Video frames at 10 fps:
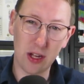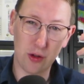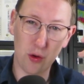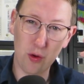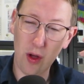
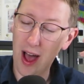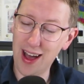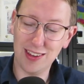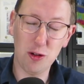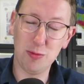to
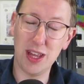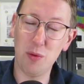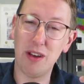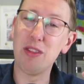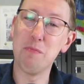arguably
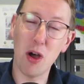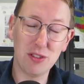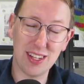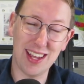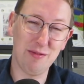one of the
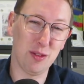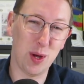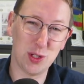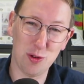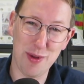most influential